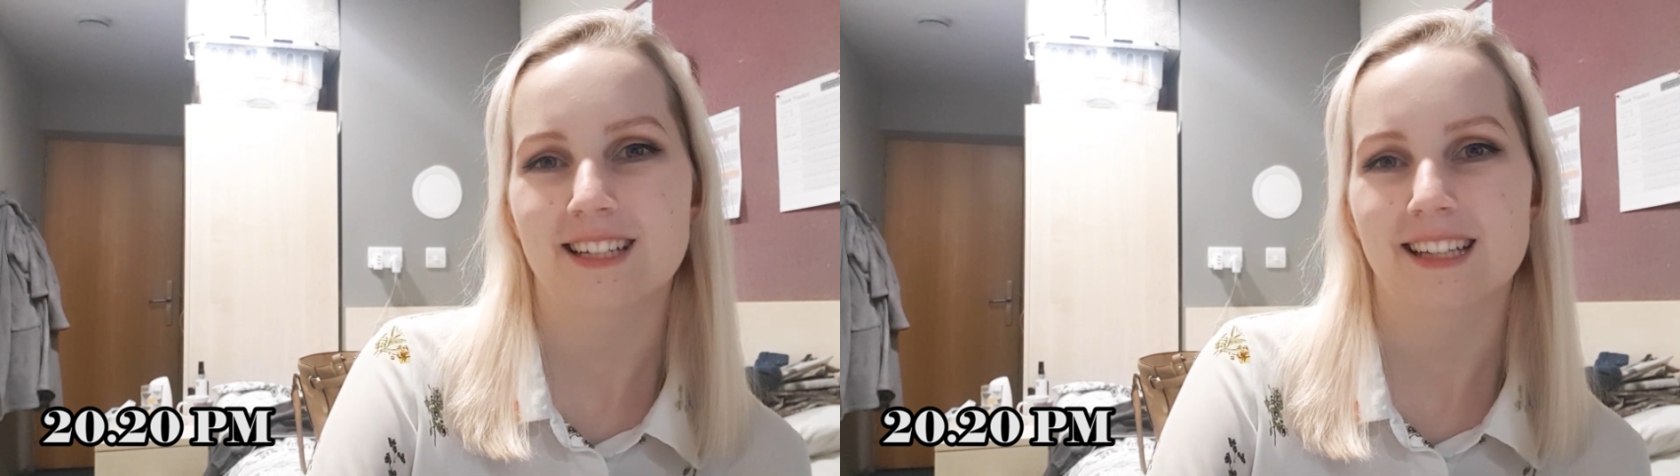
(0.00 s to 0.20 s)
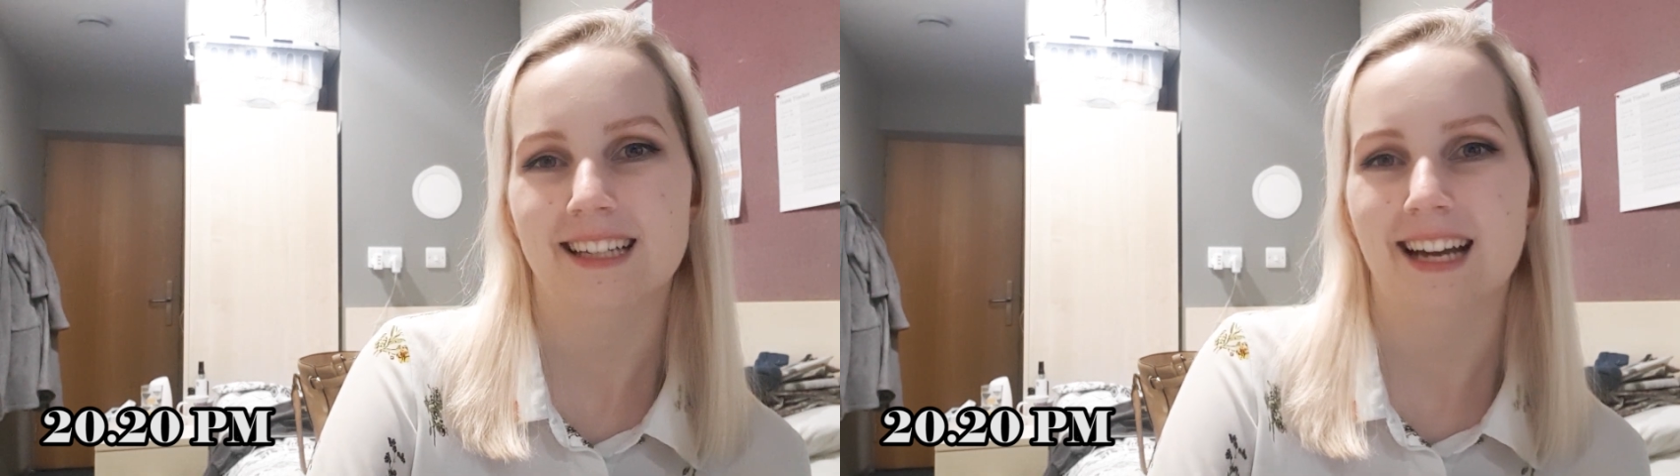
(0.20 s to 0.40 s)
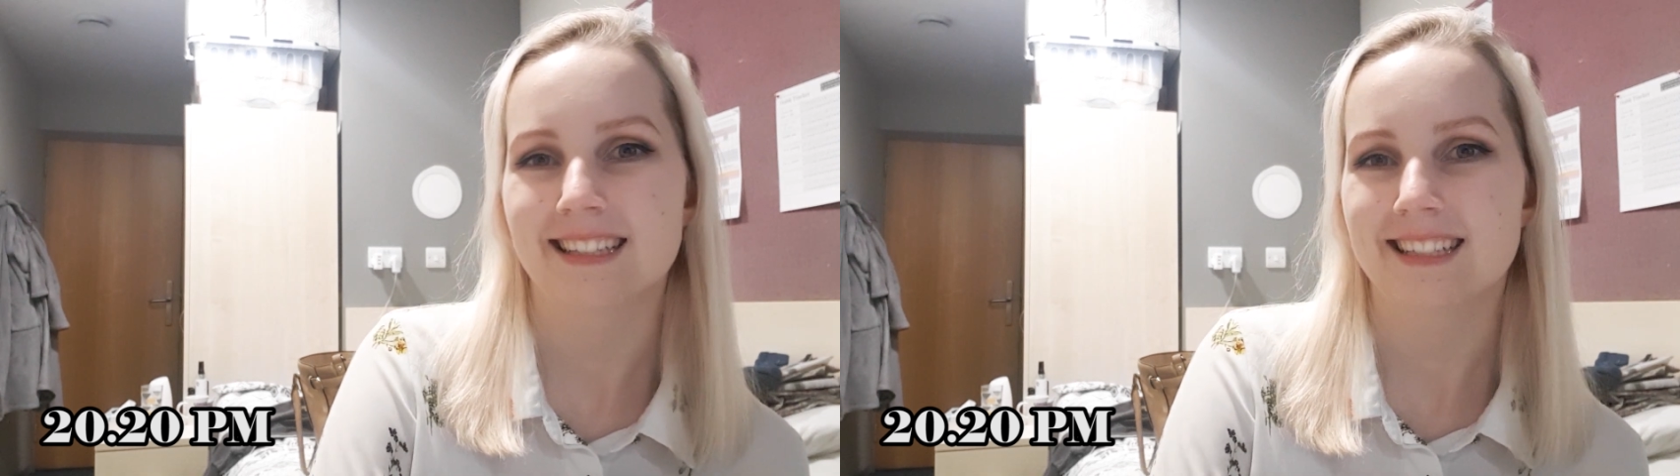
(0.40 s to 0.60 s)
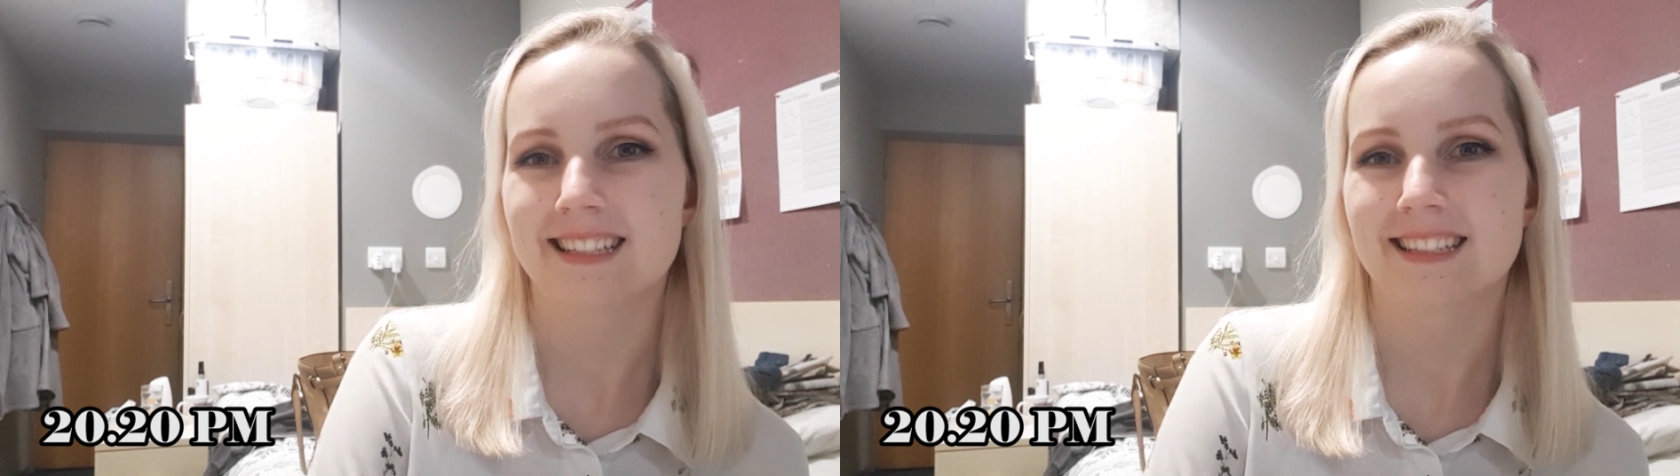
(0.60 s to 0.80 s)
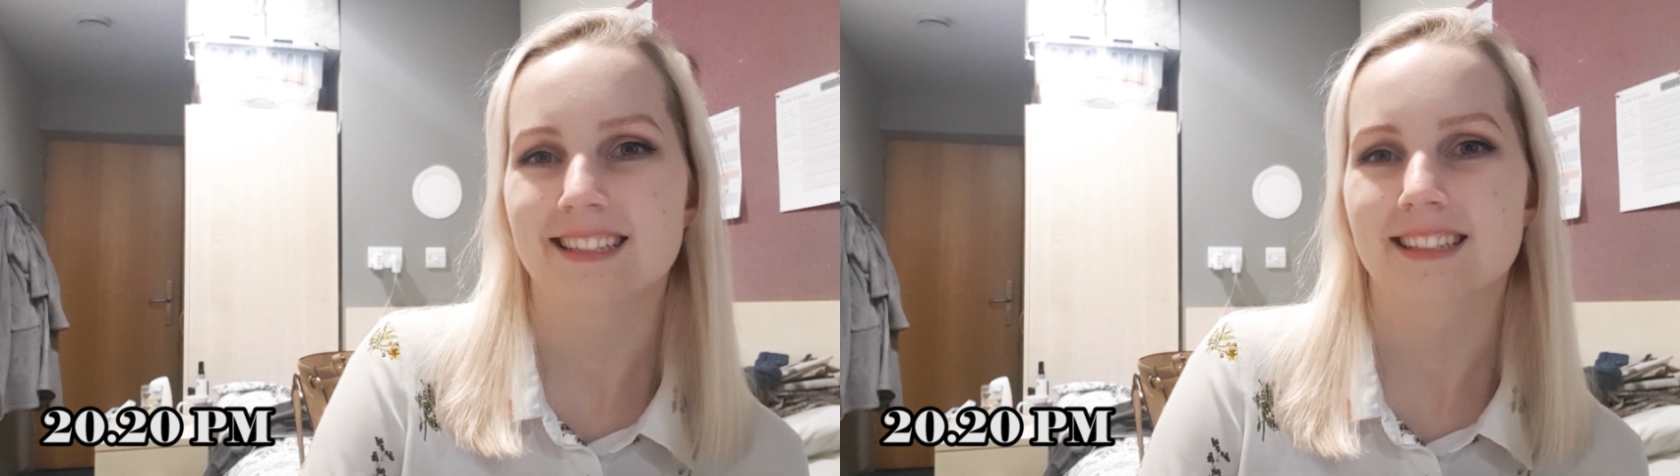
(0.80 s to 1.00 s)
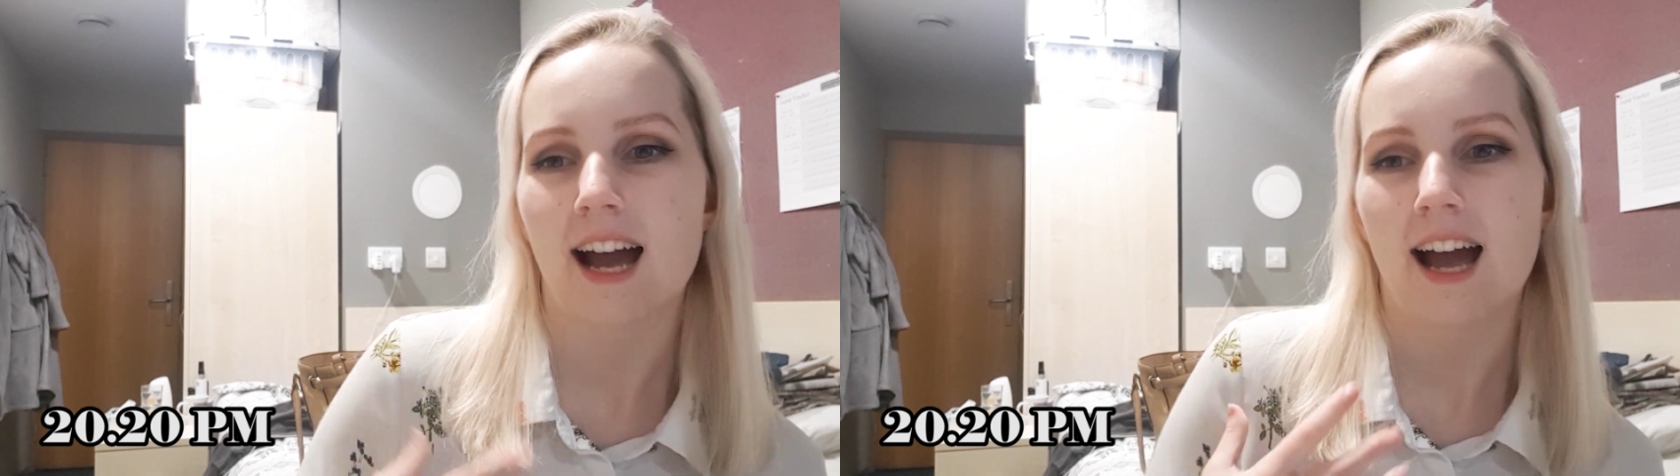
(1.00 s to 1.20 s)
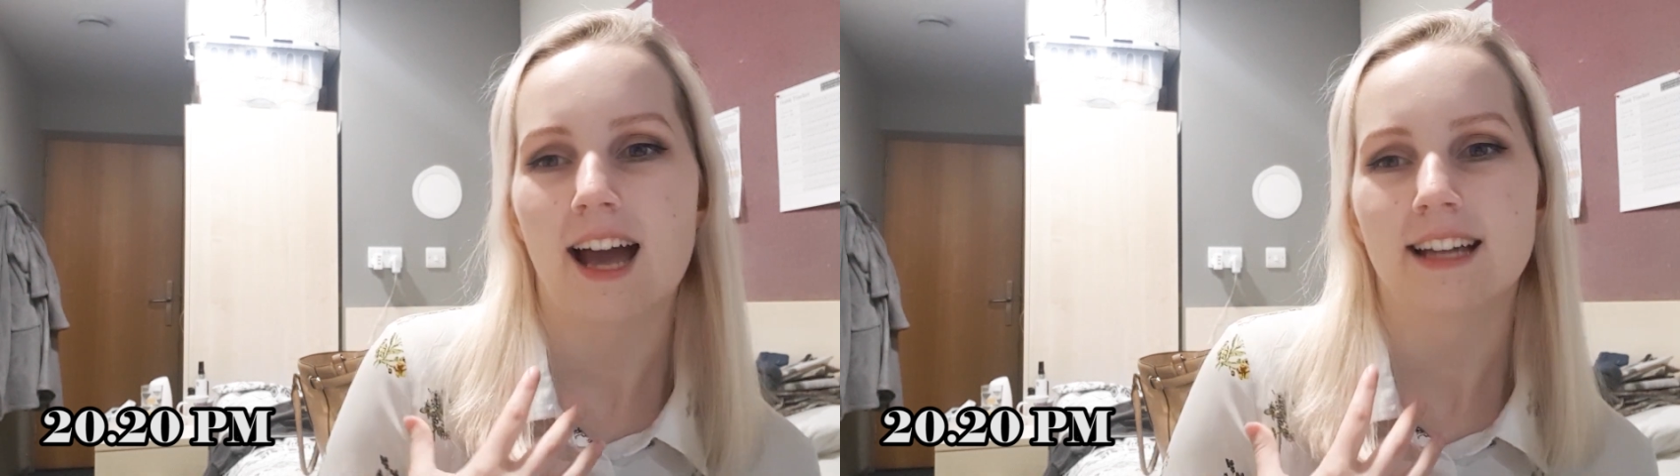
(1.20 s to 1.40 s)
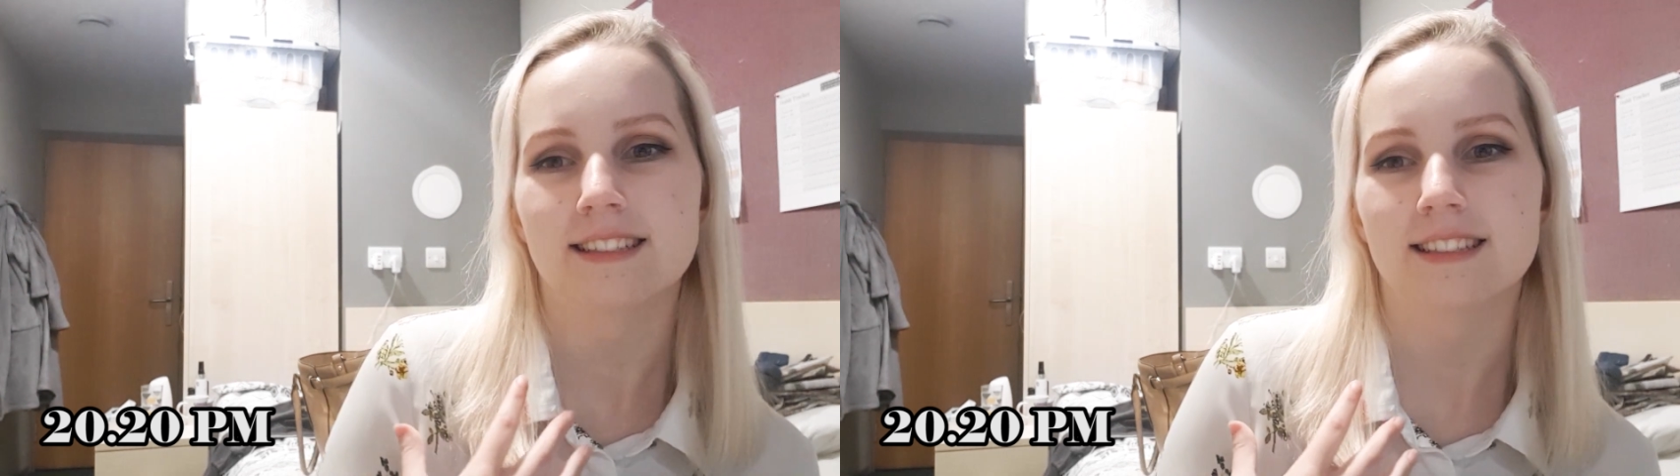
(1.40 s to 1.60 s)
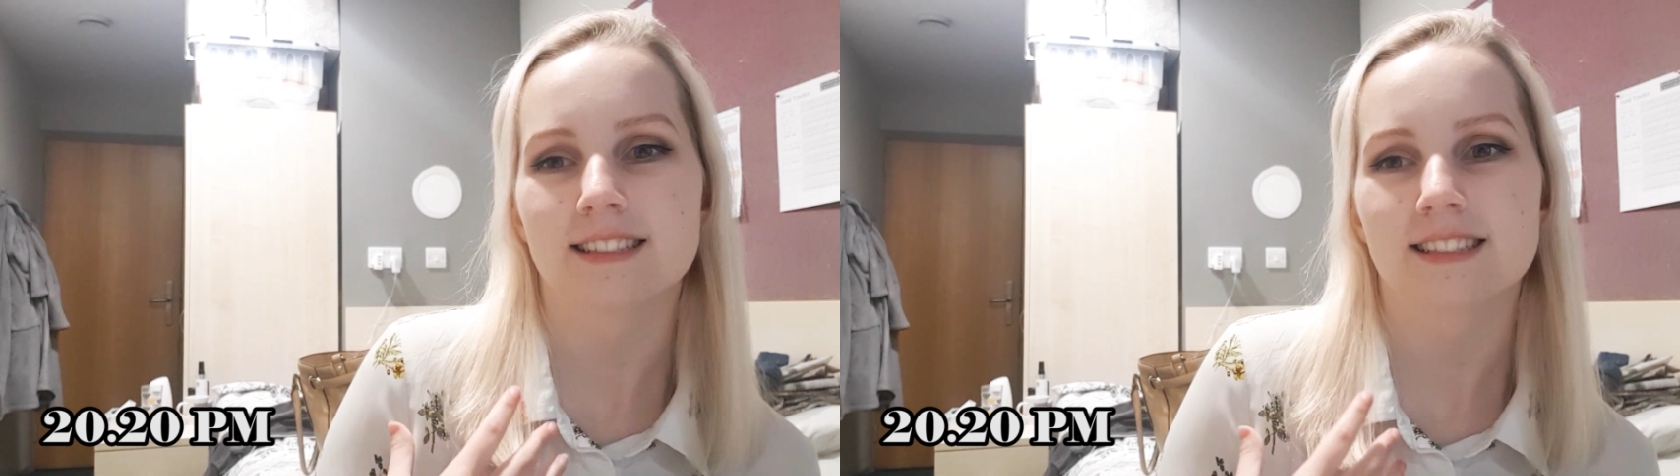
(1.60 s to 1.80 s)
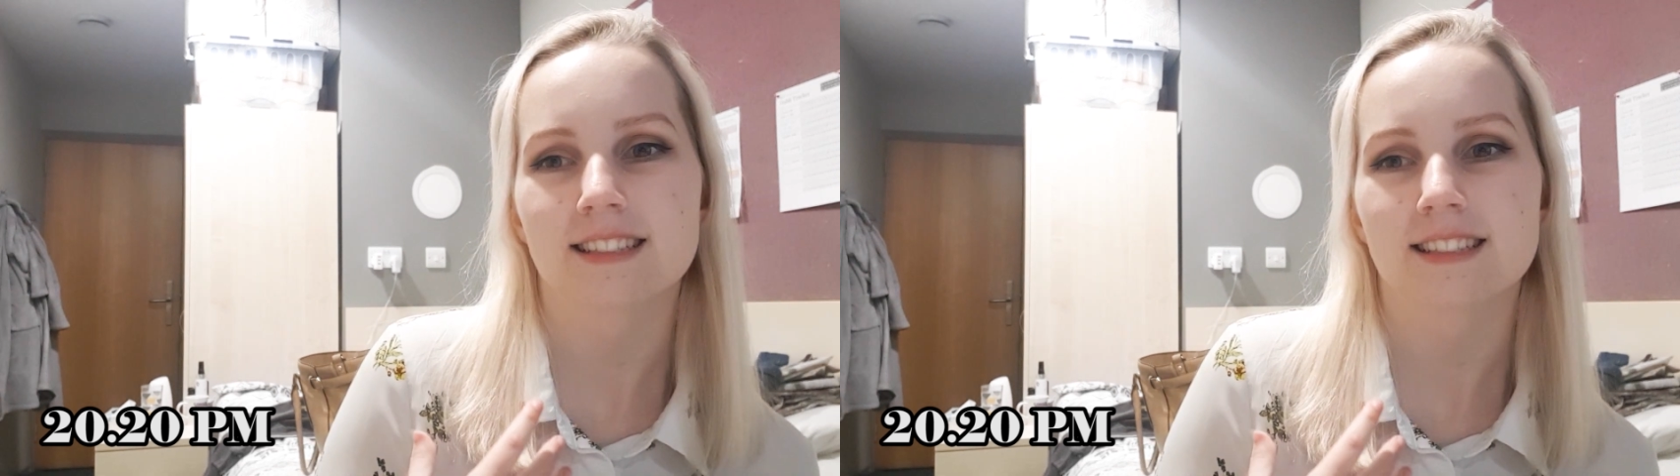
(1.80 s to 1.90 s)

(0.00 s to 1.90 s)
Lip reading: like ideas and